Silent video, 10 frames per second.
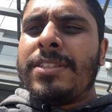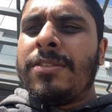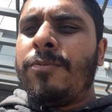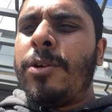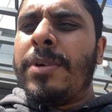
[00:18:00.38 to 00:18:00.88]
a
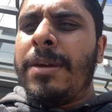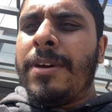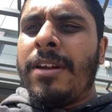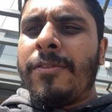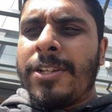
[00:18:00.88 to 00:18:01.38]
rumour they
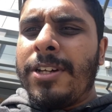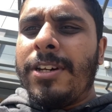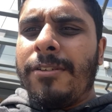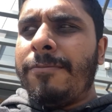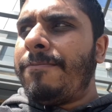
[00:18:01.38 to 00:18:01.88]
might
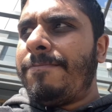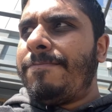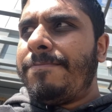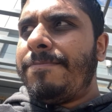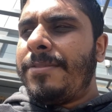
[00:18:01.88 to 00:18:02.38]
return.
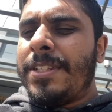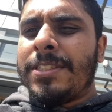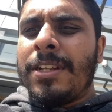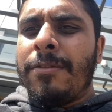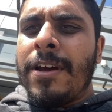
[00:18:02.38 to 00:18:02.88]
They're
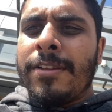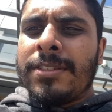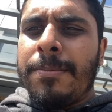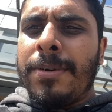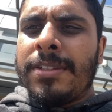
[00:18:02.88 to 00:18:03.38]
still around in
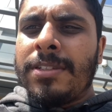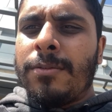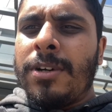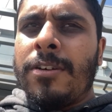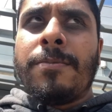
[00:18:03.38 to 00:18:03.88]
some parts of the
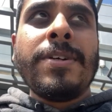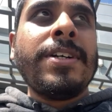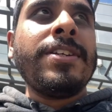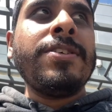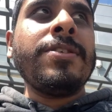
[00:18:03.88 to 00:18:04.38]
world, but
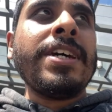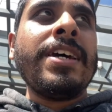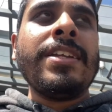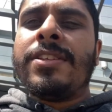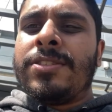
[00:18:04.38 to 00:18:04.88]
in the UK
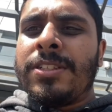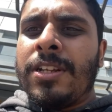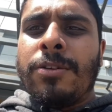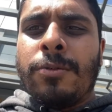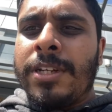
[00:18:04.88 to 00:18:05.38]
they had to shut
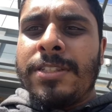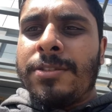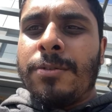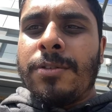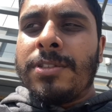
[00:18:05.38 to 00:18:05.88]
down all their
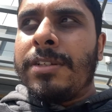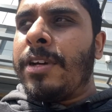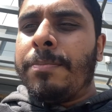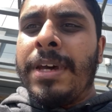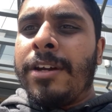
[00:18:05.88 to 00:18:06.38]
stores. They
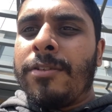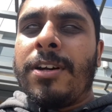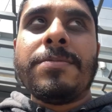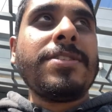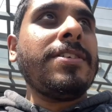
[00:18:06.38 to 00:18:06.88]
went
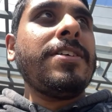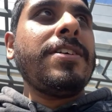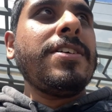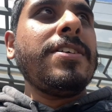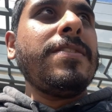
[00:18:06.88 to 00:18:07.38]
bankrupt.
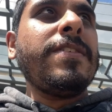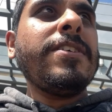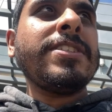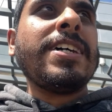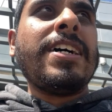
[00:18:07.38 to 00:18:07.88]

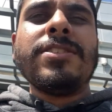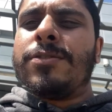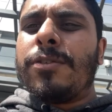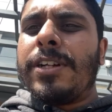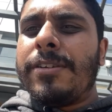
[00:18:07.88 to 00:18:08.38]
Very sad
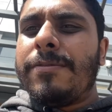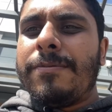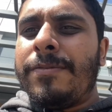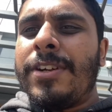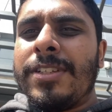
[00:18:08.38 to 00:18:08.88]
story,
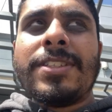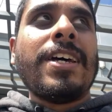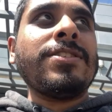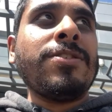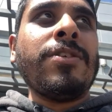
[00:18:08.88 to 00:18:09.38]
very
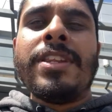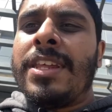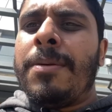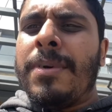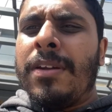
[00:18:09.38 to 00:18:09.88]
sad story.
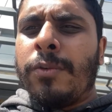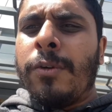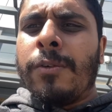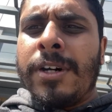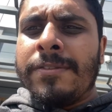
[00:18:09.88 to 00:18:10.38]
Them and
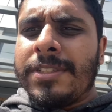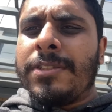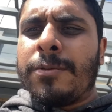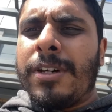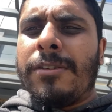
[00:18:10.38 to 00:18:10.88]
Woolworths
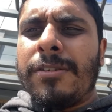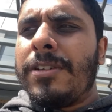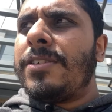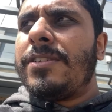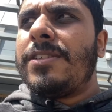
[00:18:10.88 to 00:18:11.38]
as well.
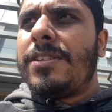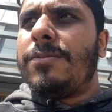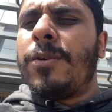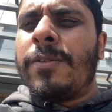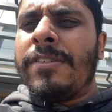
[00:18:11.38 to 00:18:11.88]

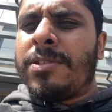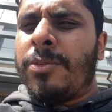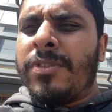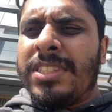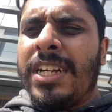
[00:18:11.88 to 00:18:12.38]
Woolworths is
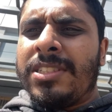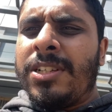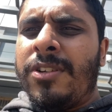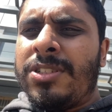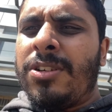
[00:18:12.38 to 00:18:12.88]
more of a
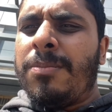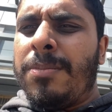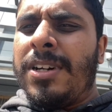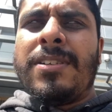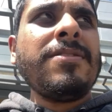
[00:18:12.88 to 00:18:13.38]
stationery shop, but